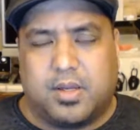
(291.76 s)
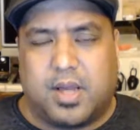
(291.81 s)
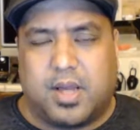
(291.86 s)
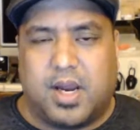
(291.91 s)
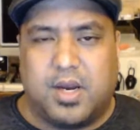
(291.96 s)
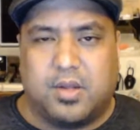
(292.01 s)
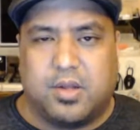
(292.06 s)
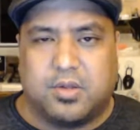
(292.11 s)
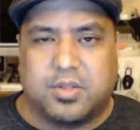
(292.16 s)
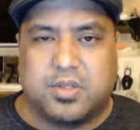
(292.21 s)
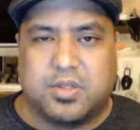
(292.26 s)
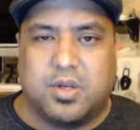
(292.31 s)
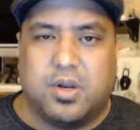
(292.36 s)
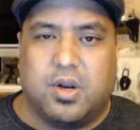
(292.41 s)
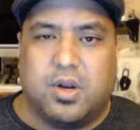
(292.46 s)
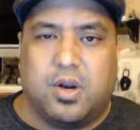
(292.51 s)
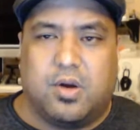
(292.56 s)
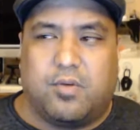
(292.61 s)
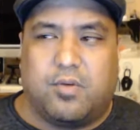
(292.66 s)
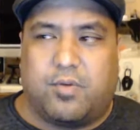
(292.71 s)
titles
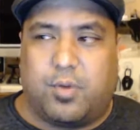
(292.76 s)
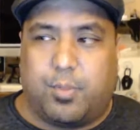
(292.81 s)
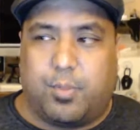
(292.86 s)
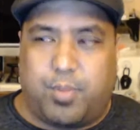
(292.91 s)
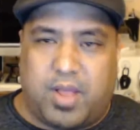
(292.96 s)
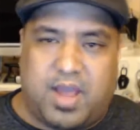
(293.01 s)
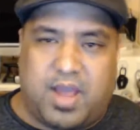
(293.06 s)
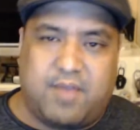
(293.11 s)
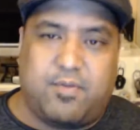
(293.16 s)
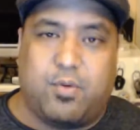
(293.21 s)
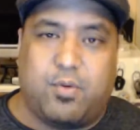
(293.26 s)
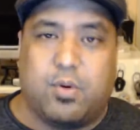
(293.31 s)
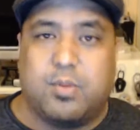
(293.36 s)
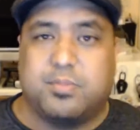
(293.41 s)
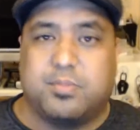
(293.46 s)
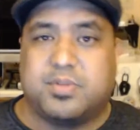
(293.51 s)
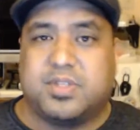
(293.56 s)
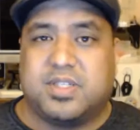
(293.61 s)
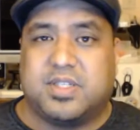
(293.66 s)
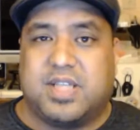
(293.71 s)
for
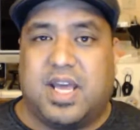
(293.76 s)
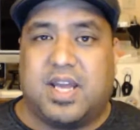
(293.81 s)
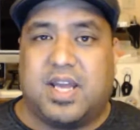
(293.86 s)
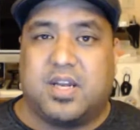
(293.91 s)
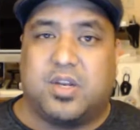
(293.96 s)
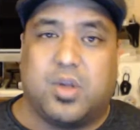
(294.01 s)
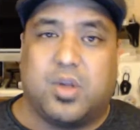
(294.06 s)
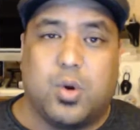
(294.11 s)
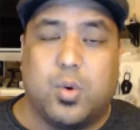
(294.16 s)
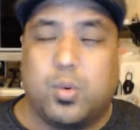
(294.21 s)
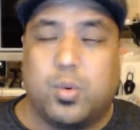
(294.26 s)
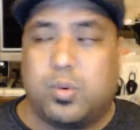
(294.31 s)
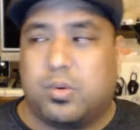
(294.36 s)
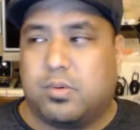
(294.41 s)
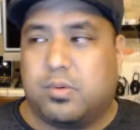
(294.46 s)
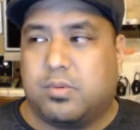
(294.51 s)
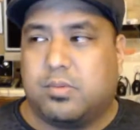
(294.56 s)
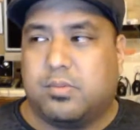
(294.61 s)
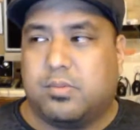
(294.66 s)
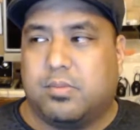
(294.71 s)
platforms that don't
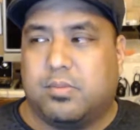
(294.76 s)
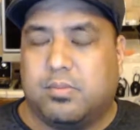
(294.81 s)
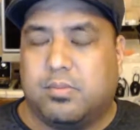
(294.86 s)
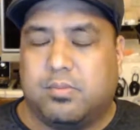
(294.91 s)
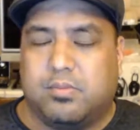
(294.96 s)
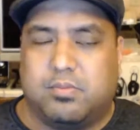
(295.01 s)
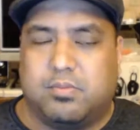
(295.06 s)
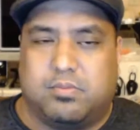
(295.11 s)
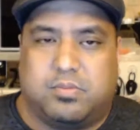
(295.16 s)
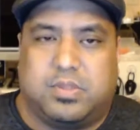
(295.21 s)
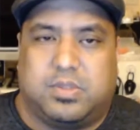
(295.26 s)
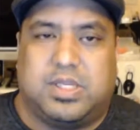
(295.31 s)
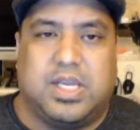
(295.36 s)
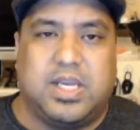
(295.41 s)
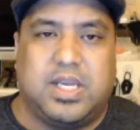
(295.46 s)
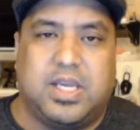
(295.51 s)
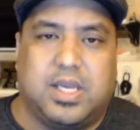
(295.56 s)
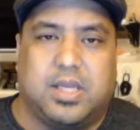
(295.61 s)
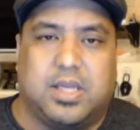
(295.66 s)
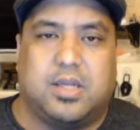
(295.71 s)

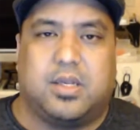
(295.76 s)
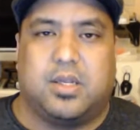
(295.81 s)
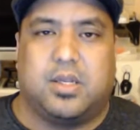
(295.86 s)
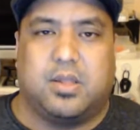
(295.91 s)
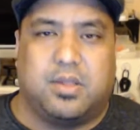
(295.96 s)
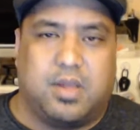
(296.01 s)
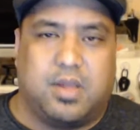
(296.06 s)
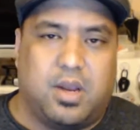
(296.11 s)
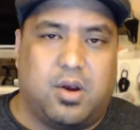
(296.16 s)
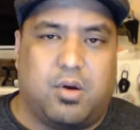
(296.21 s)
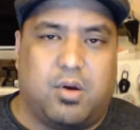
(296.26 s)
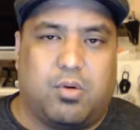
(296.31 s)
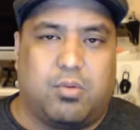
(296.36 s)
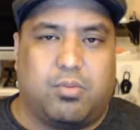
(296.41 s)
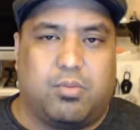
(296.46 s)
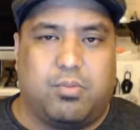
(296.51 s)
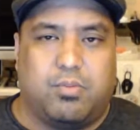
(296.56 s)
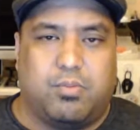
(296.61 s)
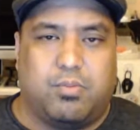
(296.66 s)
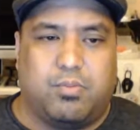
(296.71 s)
dig into
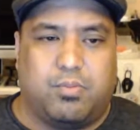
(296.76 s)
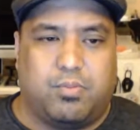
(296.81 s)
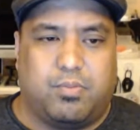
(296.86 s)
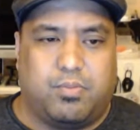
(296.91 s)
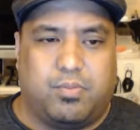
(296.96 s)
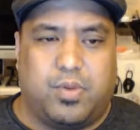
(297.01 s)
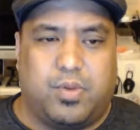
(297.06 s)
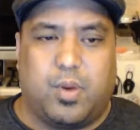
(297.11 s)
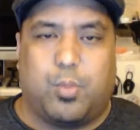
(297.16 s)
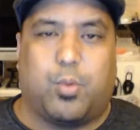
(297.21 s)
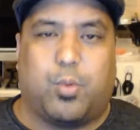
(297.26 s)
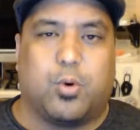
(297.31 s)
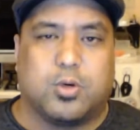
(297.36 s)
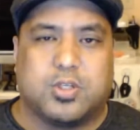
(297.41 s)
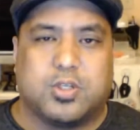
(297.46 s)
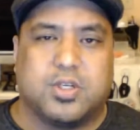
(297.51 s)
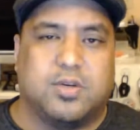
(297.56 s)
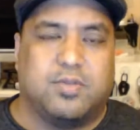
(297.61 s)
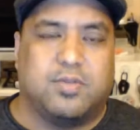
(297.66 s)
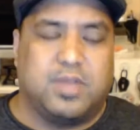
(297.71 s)
their
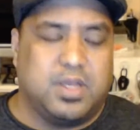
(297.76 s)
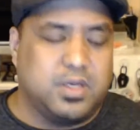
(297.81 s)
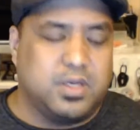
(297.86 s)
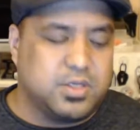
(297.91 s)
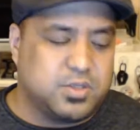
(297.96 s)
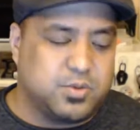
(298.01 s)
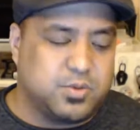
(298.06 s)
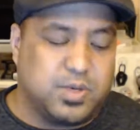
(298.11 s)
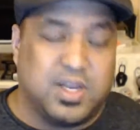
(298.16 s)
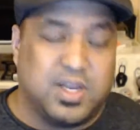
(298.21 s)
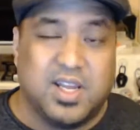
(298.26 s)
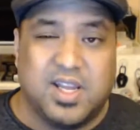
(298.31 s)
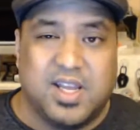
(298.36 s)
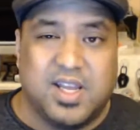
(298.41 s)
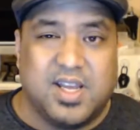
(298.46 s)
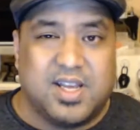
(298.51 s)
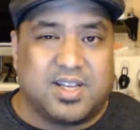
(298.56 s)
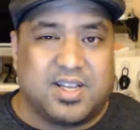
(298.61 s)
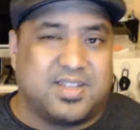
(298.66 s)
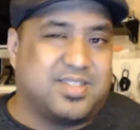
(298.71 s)
portion of the industry.
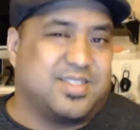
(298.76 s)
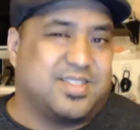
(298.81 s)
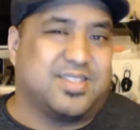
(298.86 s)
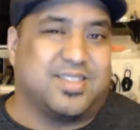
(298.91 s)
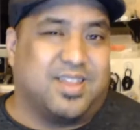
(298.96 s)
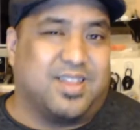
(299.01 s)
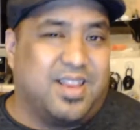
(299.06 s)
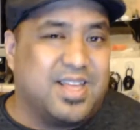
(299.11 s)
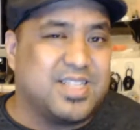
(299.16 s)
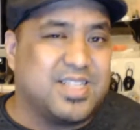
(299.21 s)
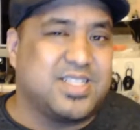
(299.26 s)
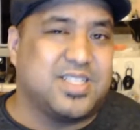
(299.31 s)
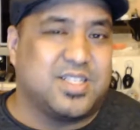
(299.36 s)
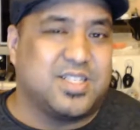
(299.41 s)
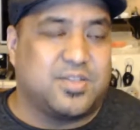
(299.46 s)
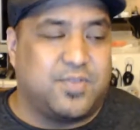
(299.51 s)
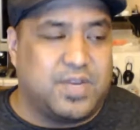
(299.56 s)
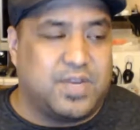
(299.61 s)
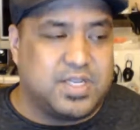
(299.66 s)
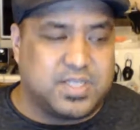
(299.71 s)
Because let's
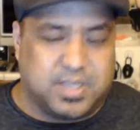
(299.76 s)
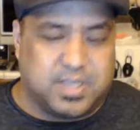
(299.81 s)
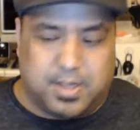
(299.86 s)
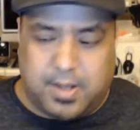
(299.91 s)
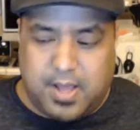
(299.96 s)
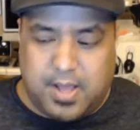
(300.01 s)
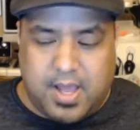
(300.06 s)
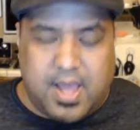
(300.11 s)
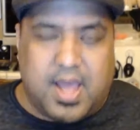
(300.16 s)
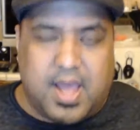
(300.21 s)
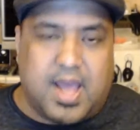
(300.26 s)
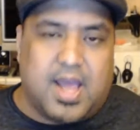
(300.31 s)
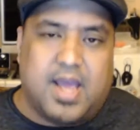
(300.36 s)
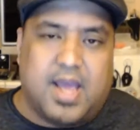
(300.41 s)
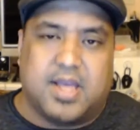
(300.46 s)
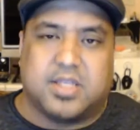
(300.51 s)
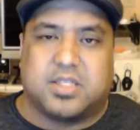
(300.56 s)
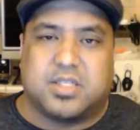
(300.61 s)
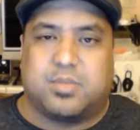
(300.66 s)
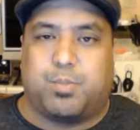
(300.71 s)
just face it,
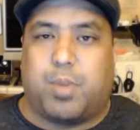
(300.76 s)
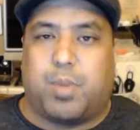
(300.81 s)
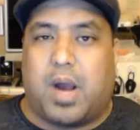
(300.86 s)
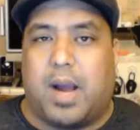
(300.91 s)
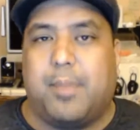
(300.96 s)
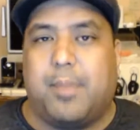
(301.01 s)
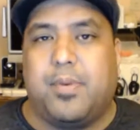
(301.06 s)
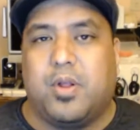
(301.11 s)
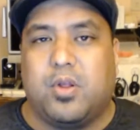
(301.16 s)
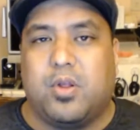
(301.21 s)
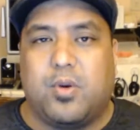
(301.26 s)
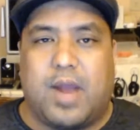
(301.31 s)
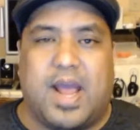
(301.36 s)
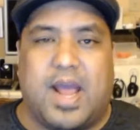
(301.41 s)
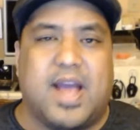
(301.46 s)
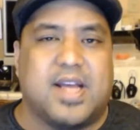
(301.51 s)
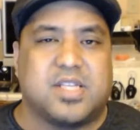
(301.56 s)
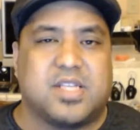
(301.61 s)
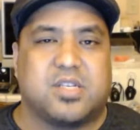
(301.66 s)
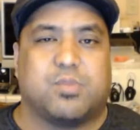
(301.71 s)
as popular
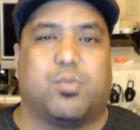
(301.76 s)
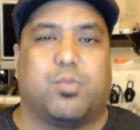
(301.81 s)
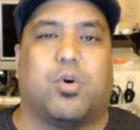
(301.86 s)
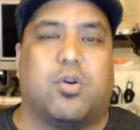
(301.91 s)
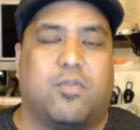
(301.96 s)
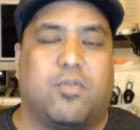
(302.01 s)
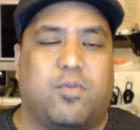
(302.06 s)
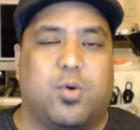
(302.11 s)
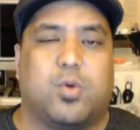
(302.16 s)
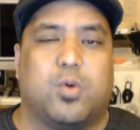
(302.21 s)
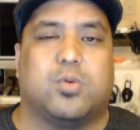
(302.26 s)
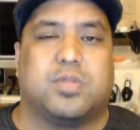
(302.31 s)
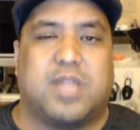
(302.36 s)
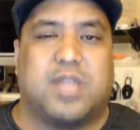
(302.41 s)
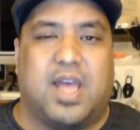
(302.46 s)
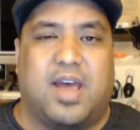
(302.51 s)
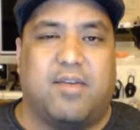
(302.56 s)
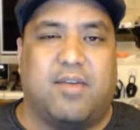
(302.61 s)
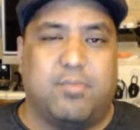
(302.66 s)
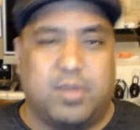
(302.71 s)
as smartphones
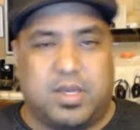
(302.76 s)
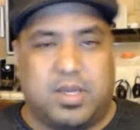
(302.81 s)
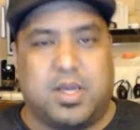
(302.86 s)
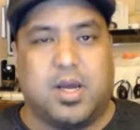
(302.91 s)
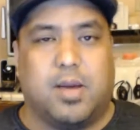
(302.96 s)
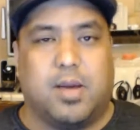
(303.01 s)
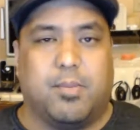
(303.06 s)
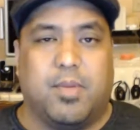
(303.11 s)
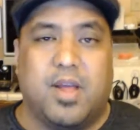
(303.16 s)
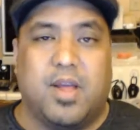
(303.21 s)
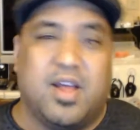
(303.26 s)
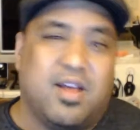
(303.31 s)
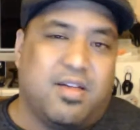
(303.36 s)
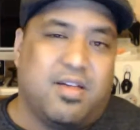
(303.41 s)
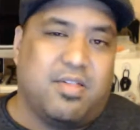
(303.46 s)
have become,